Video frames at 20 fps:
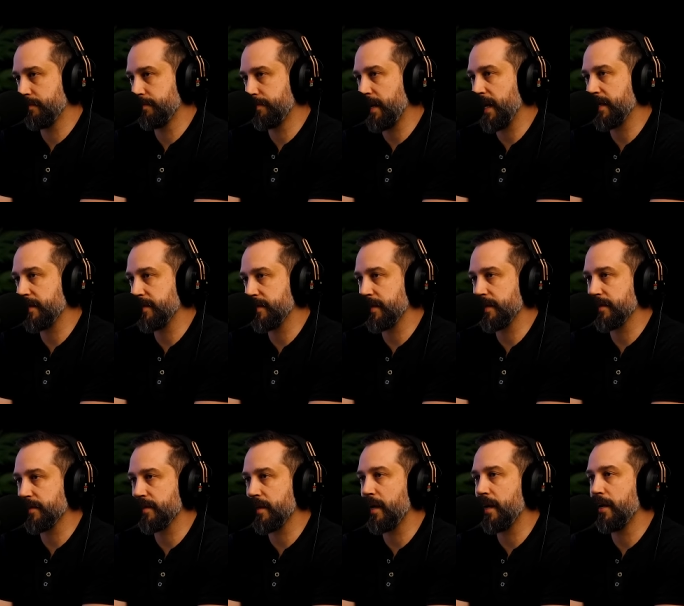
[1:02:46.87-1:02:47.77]
practicing
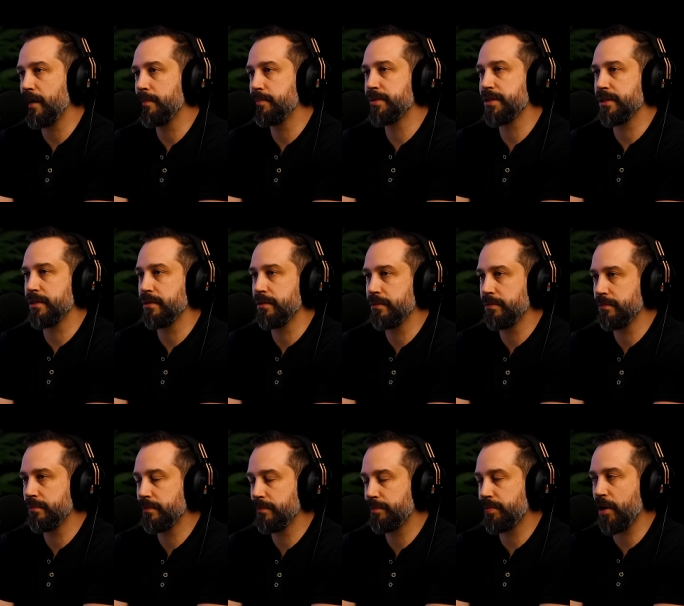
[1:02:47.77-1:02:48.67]
psyops
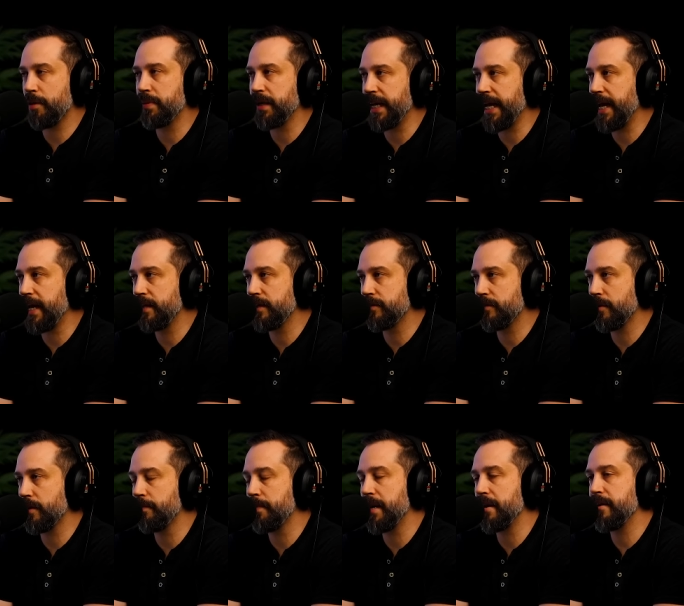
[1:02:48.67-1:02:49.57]
and propaganda
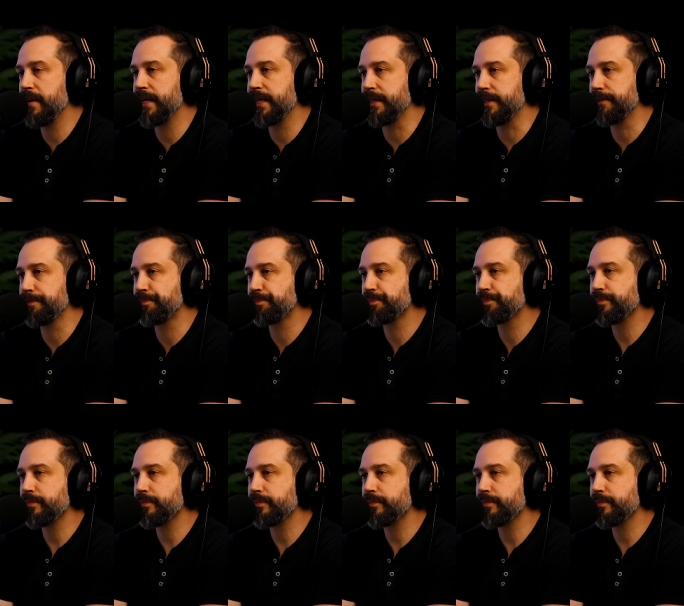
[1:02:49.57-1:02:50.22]
on America